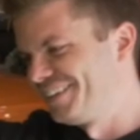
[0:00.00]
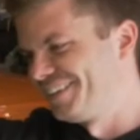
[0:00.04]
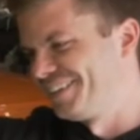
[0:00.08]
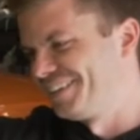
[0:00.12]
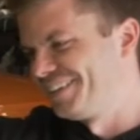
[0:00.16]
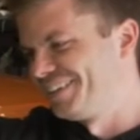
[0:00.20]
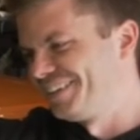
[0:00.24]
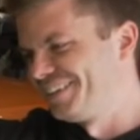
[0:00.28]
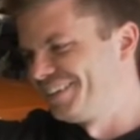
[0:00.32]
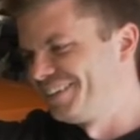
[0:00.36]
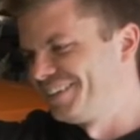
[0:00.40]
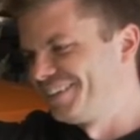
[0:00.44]
of
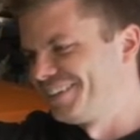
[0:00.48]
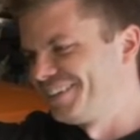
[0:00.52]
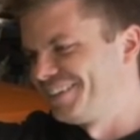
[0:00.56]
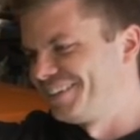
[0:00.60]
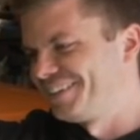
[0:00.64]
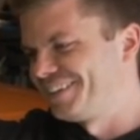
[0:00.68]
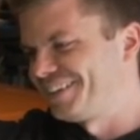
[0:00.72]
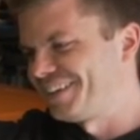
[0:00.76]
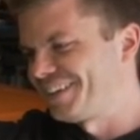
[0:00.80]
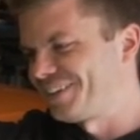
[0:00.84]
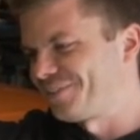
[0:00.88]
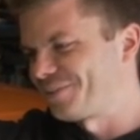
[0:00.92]
Michael's broken
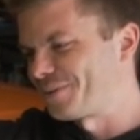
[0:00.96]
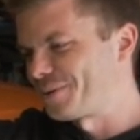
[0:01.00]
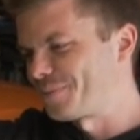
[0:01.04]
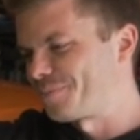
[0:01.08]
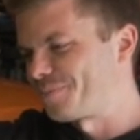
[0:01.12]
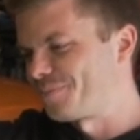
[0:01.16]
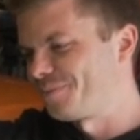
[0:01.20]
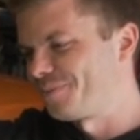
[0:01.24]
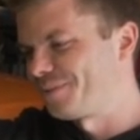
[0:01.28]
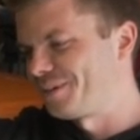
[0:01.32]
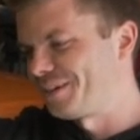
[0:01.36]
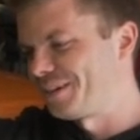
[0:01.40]
cars. Another one
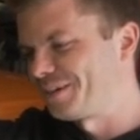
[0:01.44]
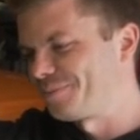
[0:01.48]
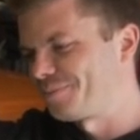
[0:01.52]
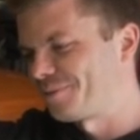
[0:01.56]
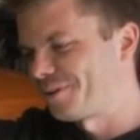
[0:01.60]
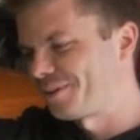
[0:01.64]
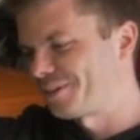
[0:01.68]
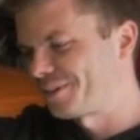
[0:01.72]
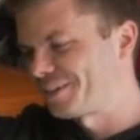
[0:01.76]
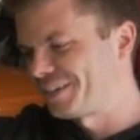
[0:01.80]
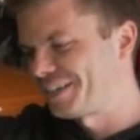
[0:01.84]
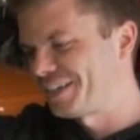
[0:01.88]
of my
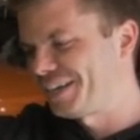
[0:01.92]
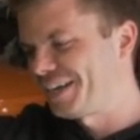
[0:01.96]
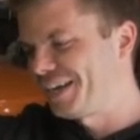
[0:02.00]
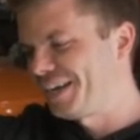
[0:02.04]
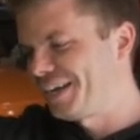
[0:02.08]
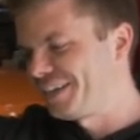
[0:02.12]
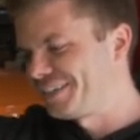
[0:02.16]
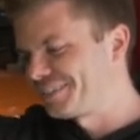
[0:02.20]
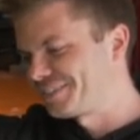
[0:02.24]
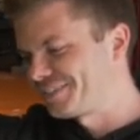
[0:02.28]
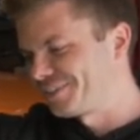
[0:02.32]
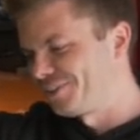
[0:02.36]
broken
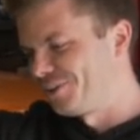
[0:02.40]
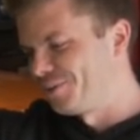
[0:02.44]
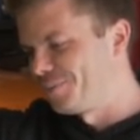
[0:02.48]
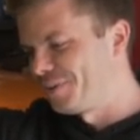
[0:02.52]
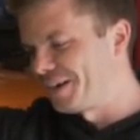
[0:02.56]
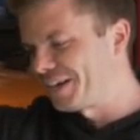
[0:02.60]
cars. All